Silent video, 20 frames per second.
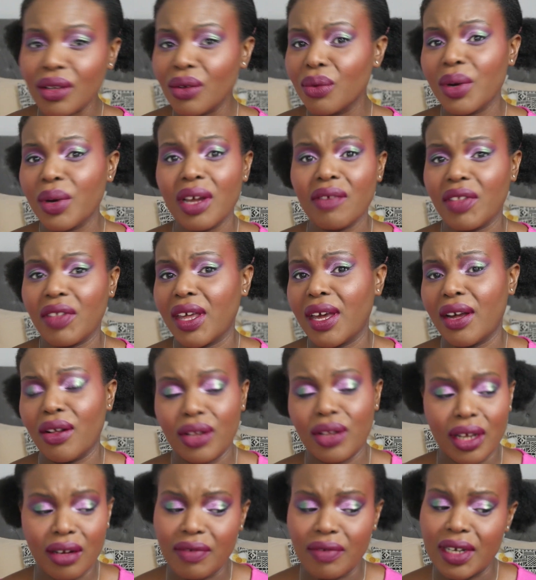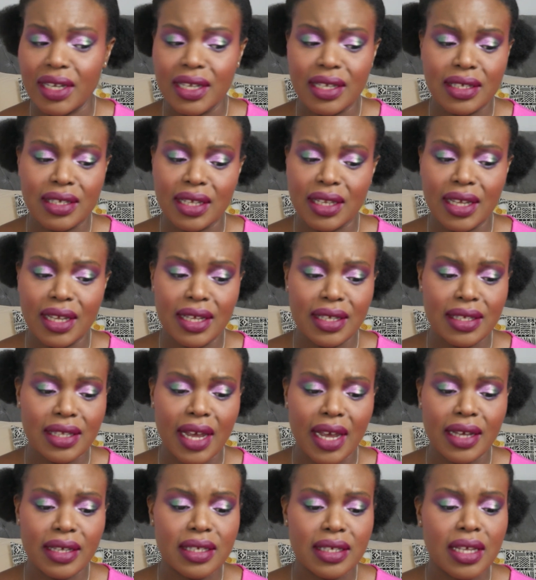whatever the hell they're releasing these
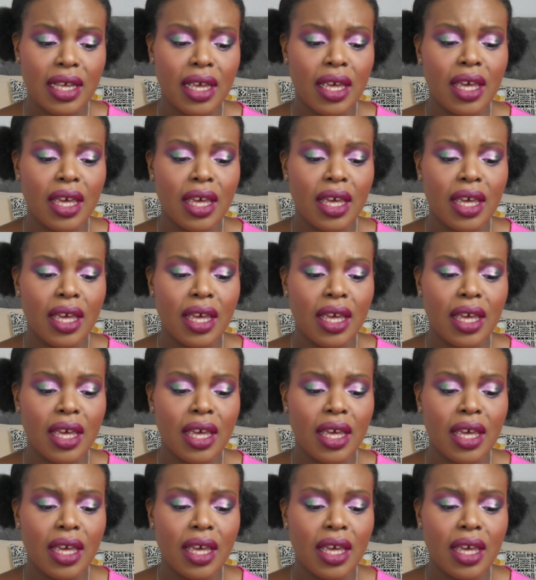days.